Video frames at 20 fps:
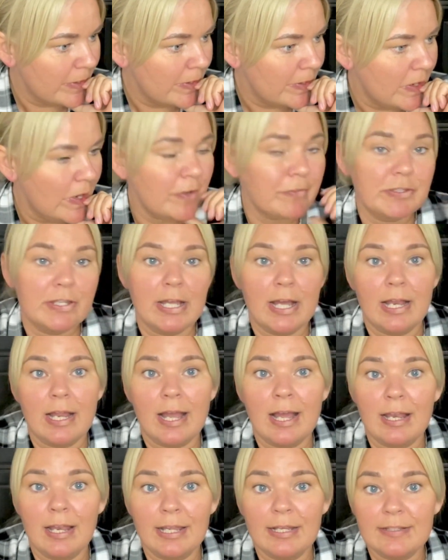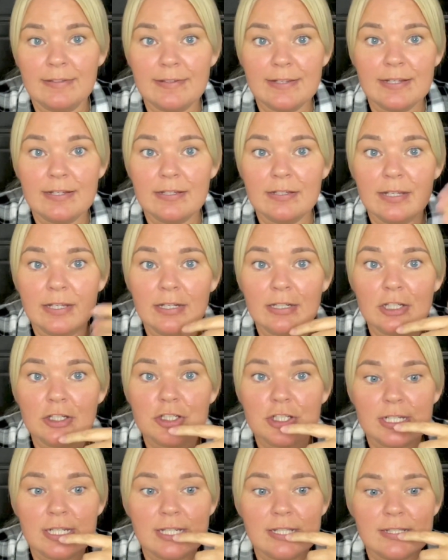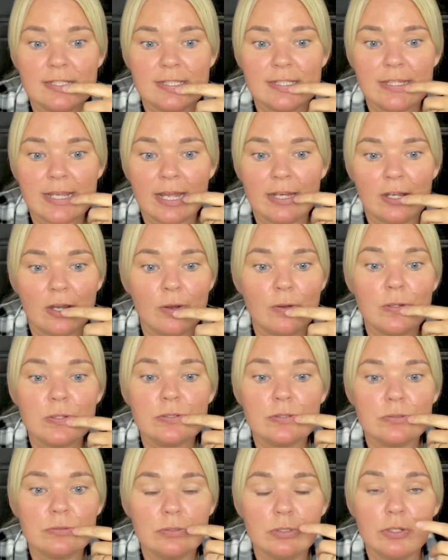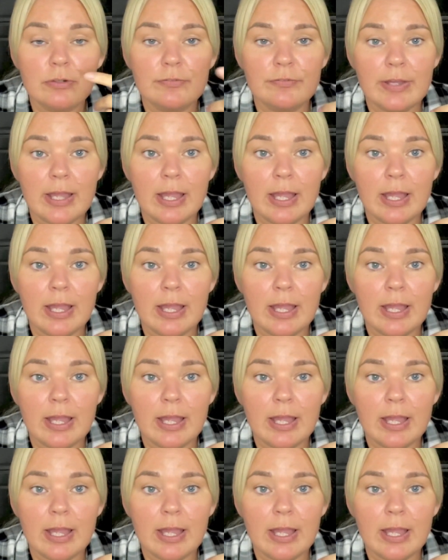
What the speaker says: obviously I like Dean English Eats, and I also love